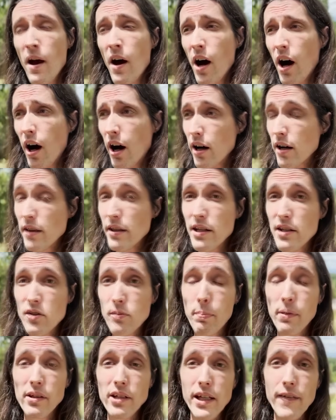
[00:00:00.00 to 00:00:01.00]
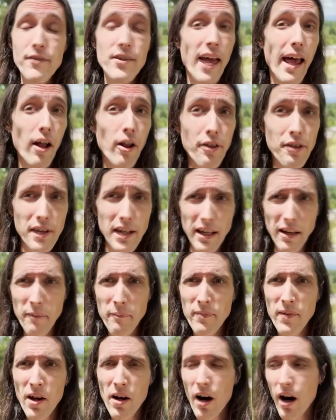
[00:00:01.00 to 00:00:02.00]
Are these beliefs healthy?
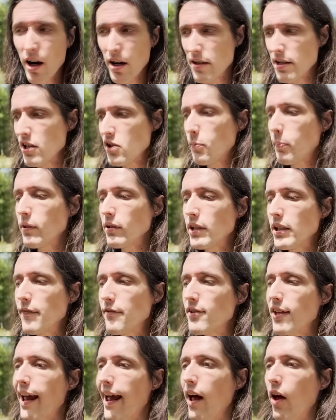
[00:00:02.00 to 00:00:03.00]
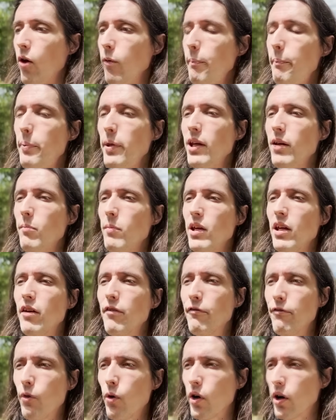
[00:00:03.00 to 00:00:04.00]
Are these beliefs helping me
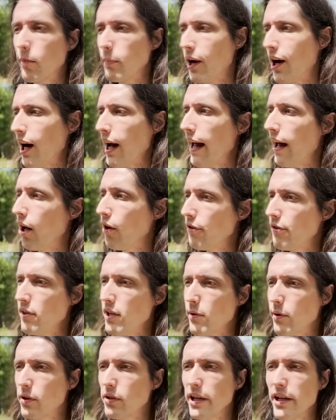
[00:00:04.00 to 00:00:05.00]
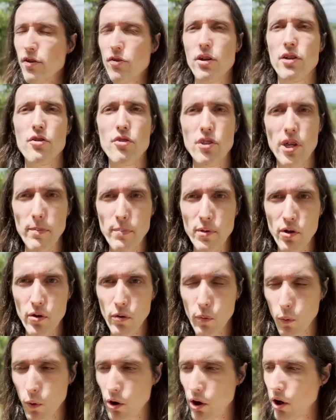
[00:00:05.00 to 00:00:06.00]
form a healthy relationship to the
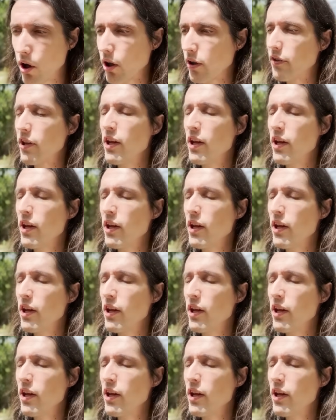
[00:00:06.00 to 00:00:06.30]
world,